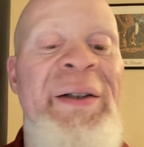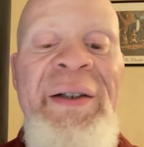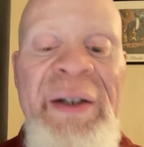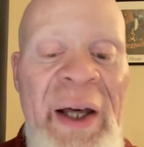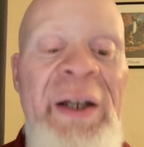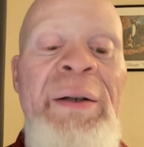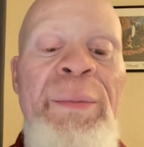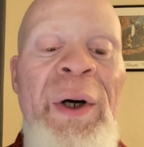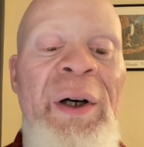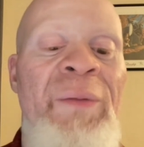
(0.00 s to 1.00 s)

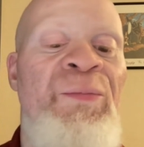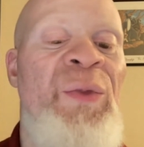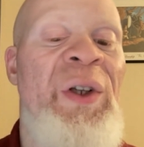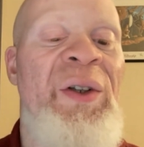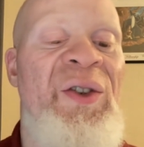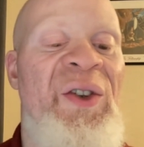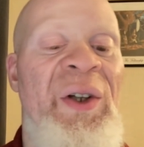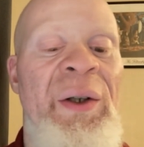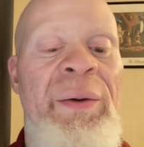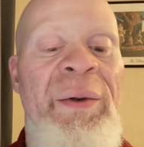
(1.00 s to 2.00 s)
Neighbor
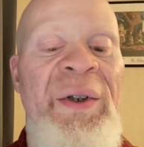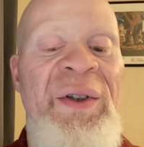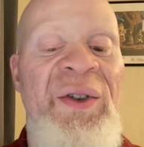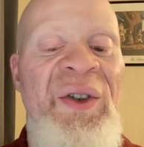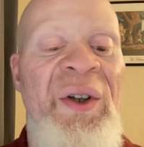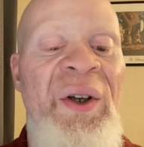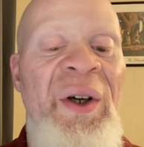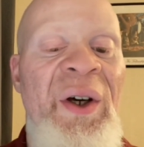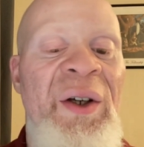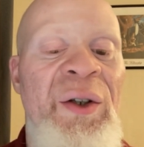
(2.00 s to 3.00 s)
series,
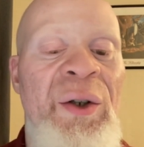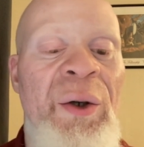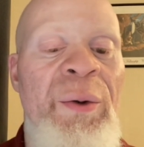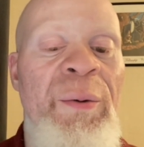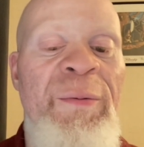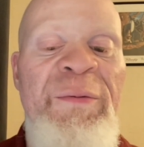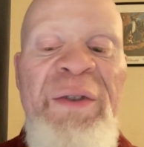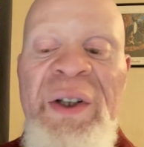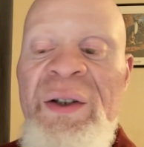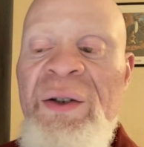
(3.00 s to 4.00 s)
you know,
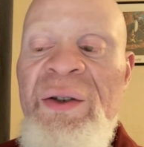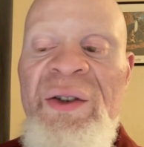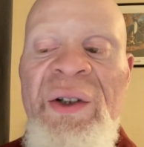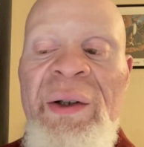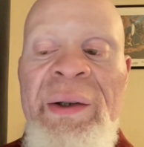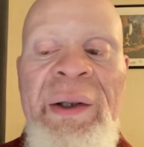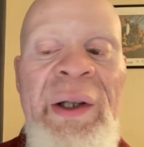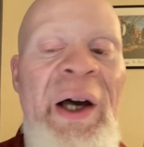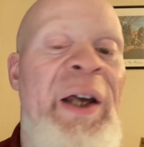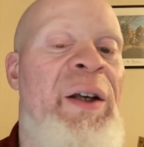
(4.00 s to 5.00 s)
things
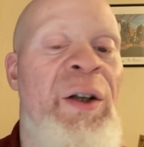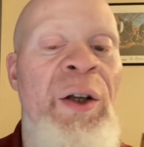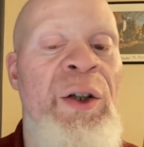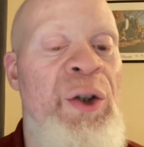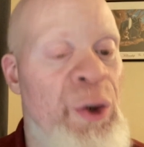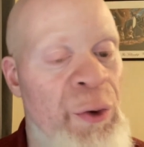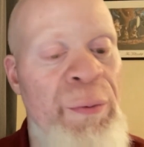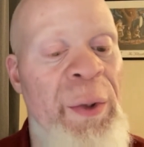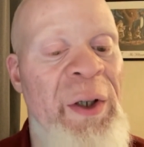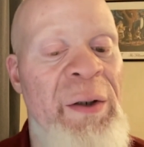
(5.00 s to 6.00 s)
like You
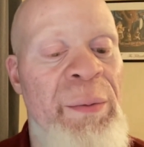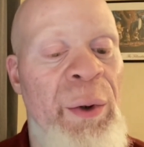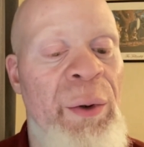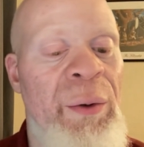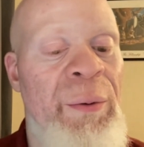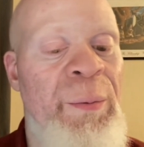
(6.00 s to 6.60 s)
People,